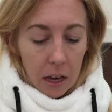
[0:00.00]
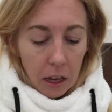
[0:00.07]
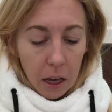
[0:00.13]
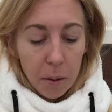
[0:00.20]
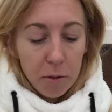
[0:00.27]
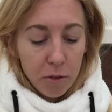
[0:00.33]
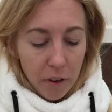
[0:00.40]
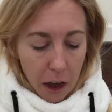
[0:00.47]

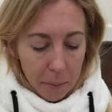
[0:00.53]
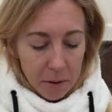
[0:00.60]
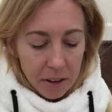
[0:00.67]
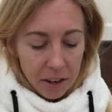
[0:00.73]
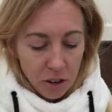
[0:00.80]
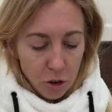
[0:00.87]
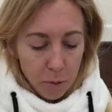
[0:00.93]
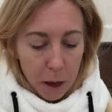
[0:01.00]
Comes wrapped in
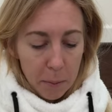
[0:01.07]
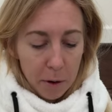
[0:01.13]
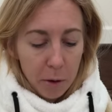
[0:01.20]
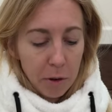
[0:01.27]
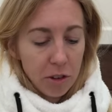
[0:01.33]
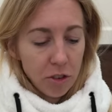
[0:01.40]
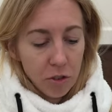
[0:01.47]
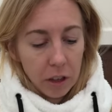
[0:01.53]
tissue paper,
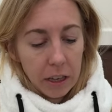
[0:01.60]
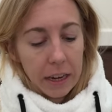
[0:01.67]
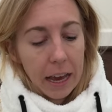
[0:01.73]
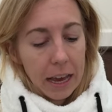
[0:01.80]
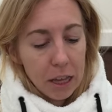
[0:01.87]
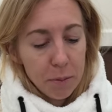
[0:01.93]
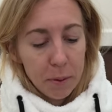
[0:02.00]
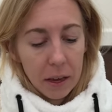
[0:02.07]
which is really
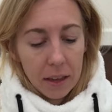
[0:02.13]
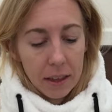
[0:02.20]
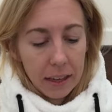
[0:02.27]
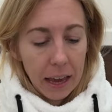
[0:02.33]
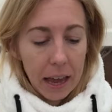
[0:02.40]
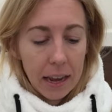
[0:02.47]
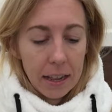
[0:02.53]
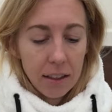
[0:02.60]
nice because
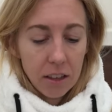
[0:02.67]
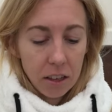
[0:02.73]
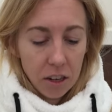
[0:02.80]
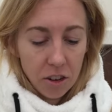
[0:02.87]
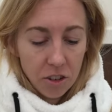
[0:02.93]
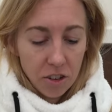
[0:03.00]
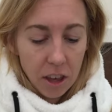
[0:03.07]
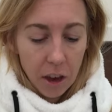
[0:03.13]
again, it's
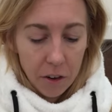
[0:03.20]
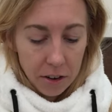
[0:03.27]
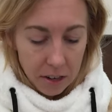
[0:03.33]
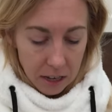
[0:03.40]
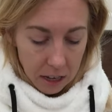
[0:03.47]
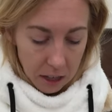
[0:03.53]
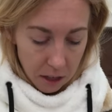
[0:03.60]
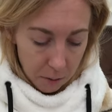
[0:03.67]
gonna just
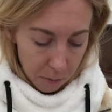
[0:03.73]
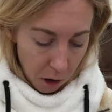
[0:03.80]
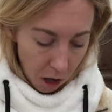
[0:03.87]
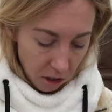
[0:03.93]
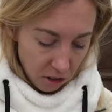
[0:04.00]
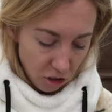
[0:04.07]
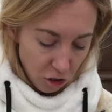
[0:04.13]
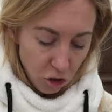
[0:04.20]
guarantee that I'm
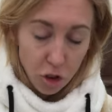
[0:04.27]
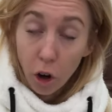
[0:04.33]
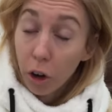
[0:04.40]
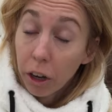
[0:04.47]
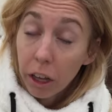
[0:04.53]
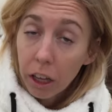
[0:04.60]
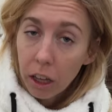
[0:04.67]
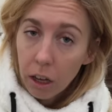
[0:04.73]
not
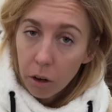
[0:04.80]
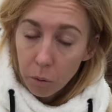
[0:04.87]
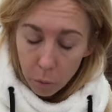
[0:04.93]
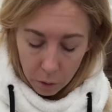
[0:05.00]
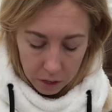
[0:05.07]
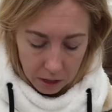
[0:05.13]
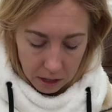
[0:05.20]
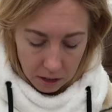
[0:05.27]
starting
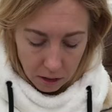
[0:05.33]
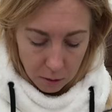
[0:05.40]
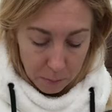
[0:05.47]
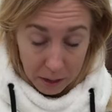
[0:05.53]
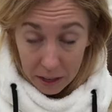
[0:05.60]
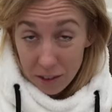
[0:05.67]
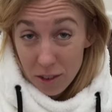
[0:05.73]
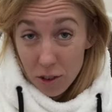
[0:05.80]
with these
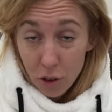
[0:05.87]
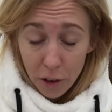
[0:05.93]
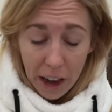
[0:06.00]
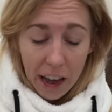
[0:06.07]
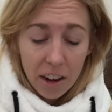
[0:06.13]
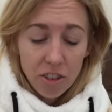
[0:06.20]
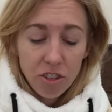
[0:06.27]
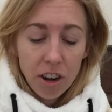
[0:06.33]
being
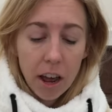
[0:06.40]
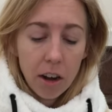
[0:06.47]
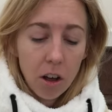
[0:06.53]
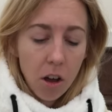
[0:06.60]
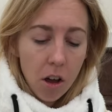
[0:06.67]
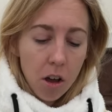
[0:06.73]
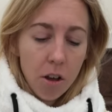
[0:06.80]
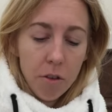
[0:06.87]
scratched at
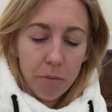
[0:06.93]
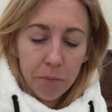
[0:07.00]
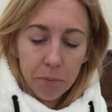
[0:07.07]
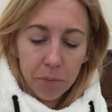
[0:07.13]
all.